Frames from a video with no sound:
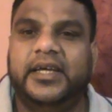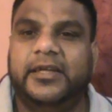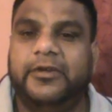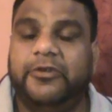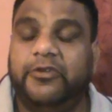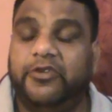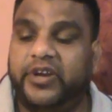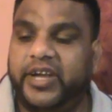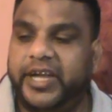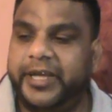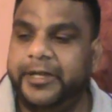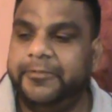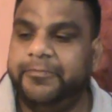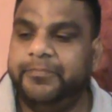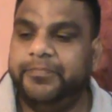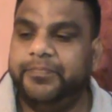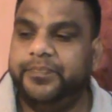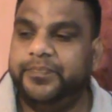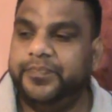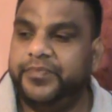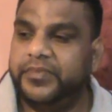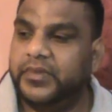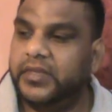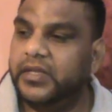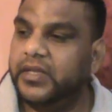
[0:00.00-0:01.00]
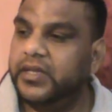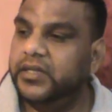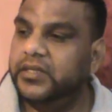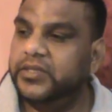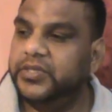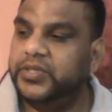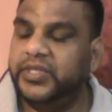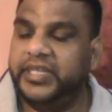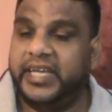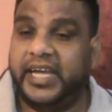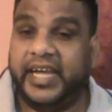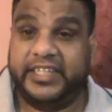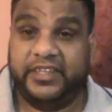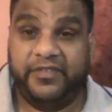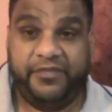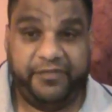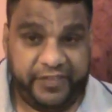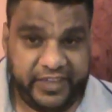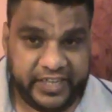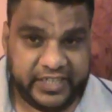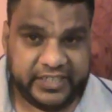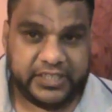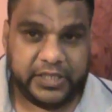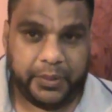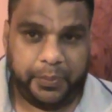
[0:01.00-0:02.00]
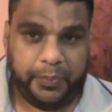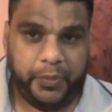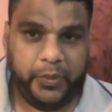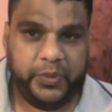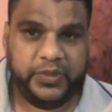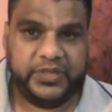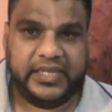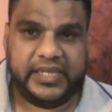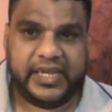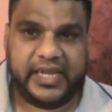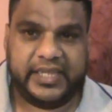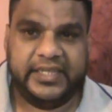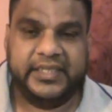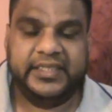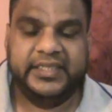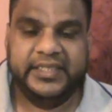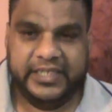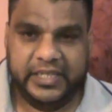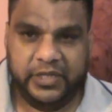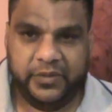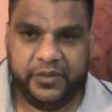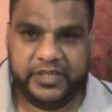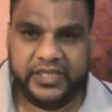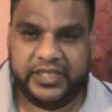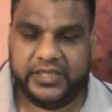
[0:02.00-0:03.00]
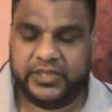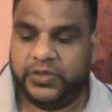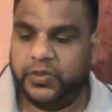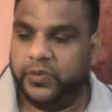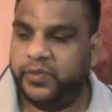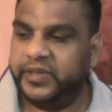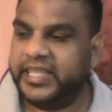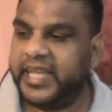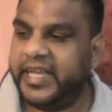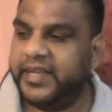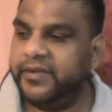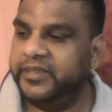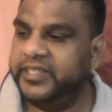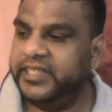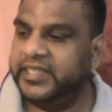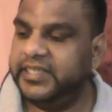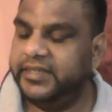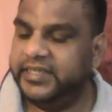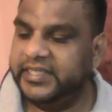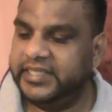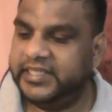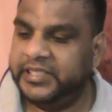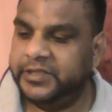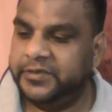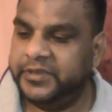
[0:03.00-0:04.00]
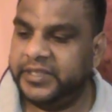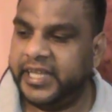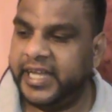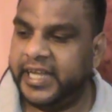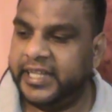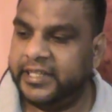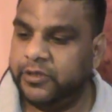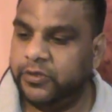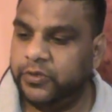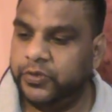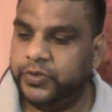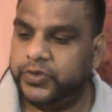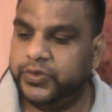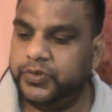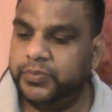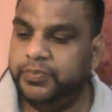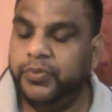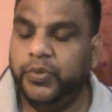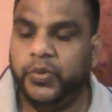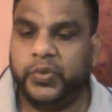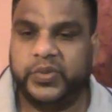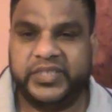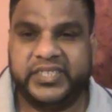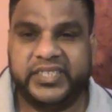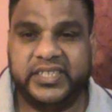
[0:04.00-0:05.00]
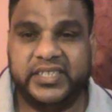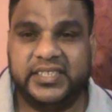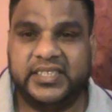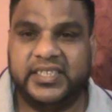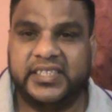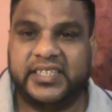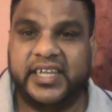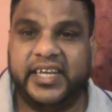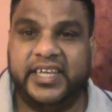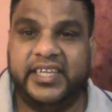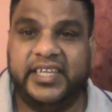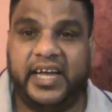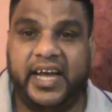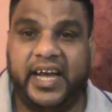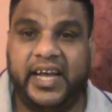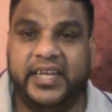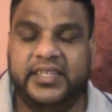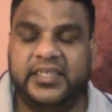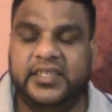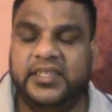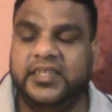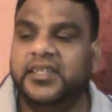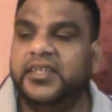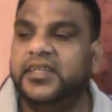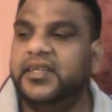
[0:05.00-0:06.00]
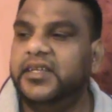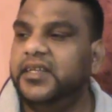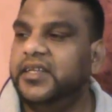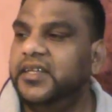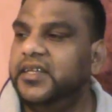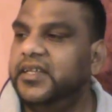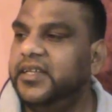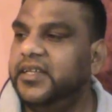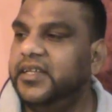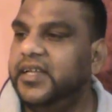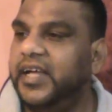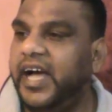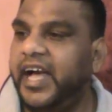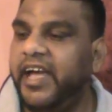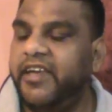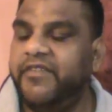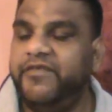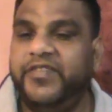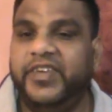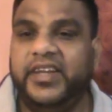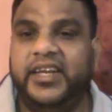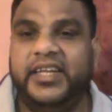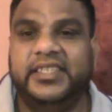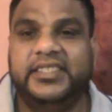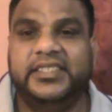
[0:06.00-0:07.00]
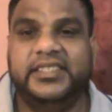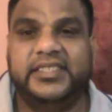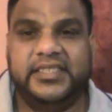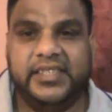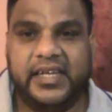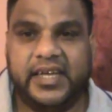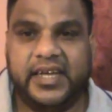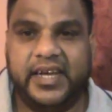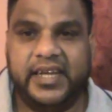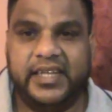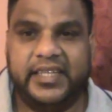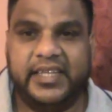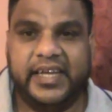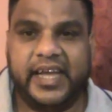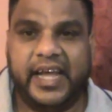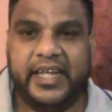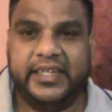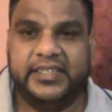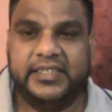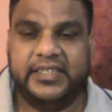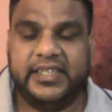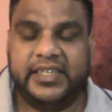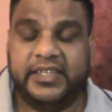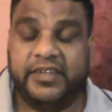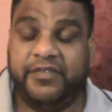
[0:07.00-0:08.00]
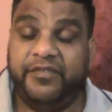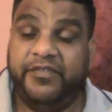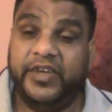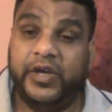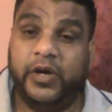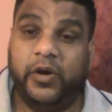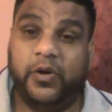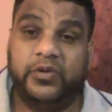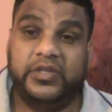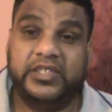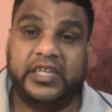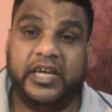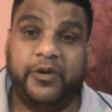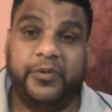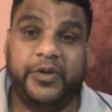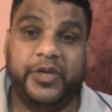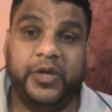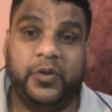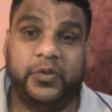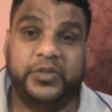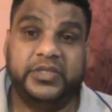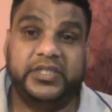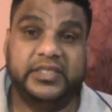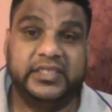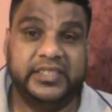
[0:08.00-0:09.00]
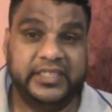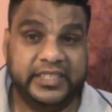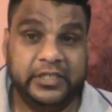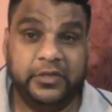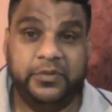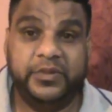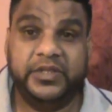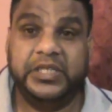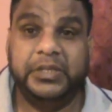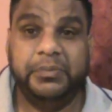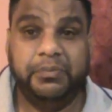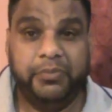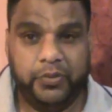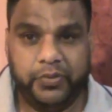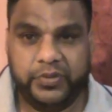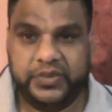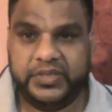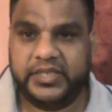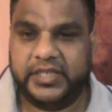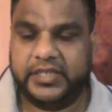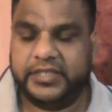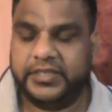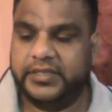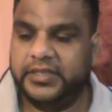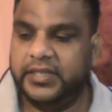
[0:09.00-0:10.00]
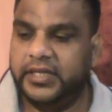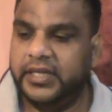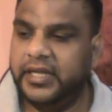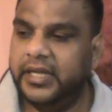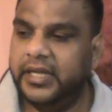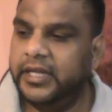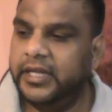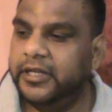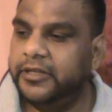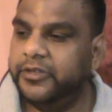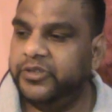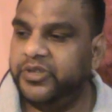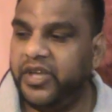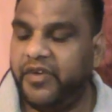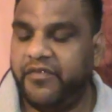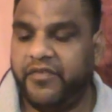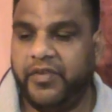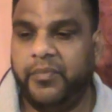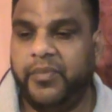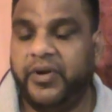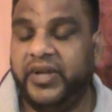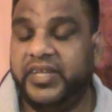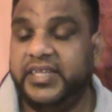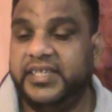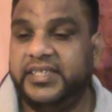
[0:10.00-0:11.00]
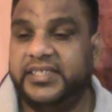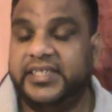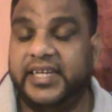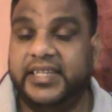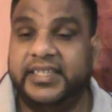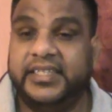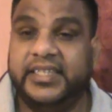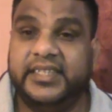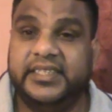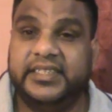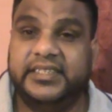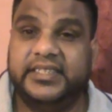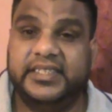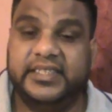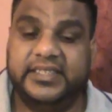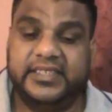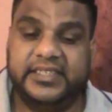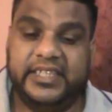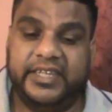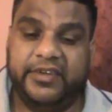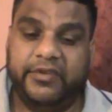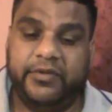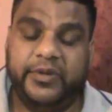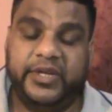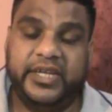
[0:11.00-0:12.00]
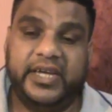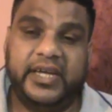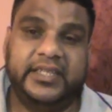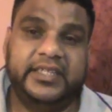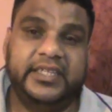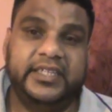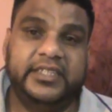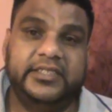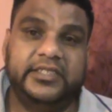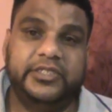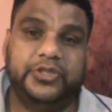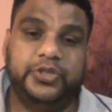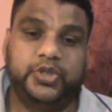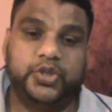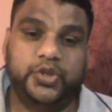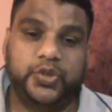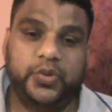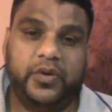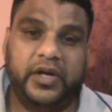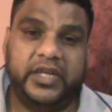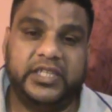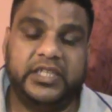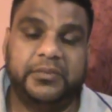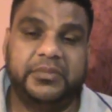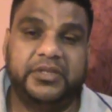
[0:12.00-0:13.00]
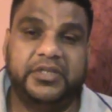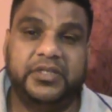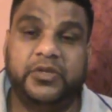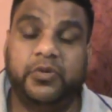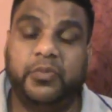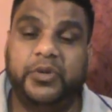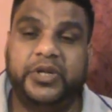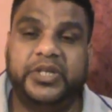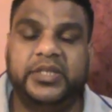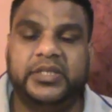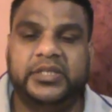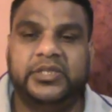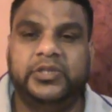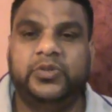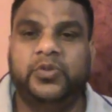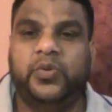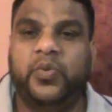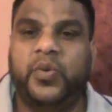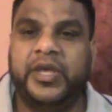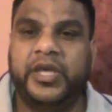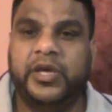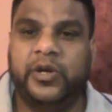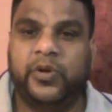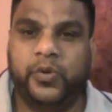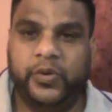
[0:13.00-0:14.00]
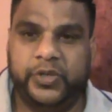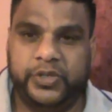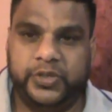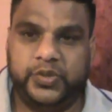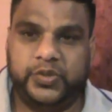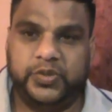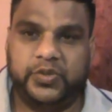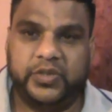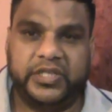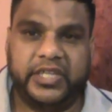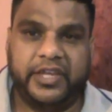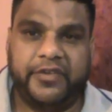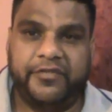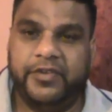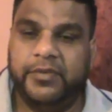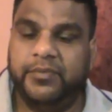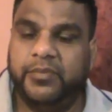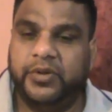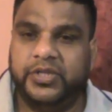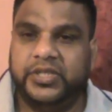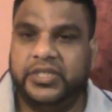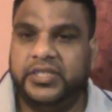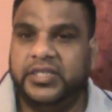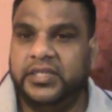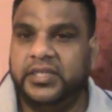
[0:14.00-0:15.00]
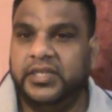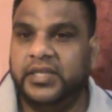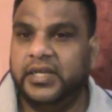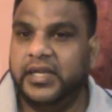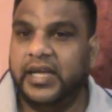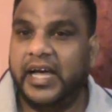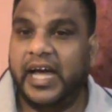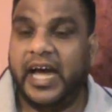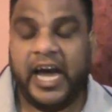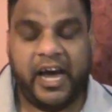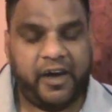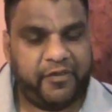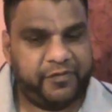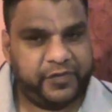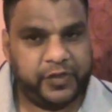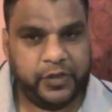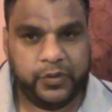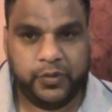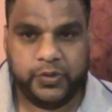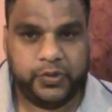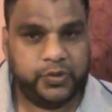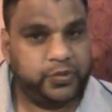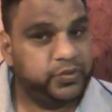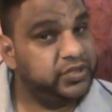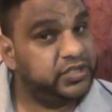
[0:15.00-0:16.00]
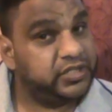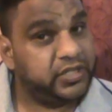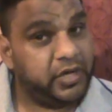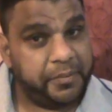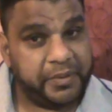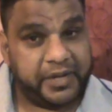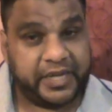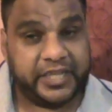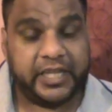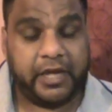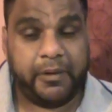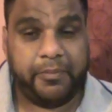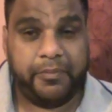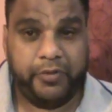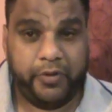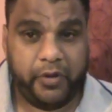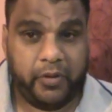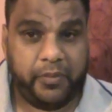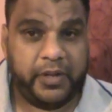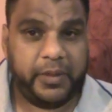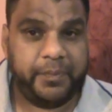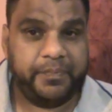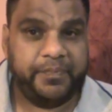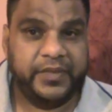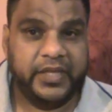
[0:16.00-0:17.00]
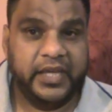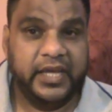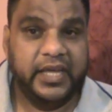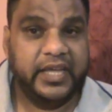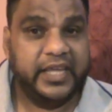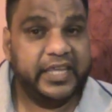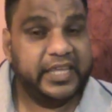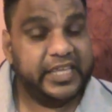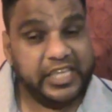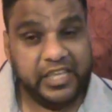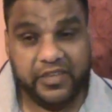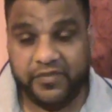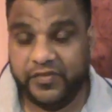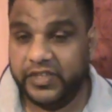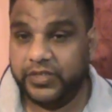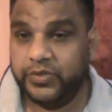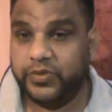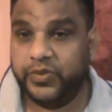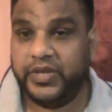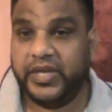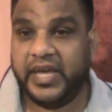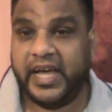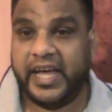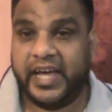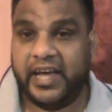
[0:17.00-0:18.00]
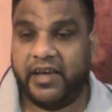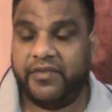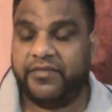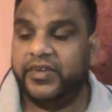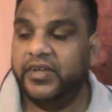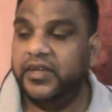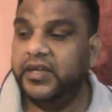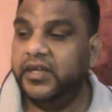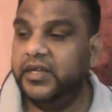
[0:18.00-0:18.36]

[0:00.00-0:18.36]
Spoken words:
Right? So you had to face your process, you had to deal with it. So when I had to go through process and I feeling sick and I just had to figure out how to deal with the process. Now everybody has things to say, everybody has things to throw and but nobody doesn't know what you're going through and everybody have to go through some kind of problem. Even though you have.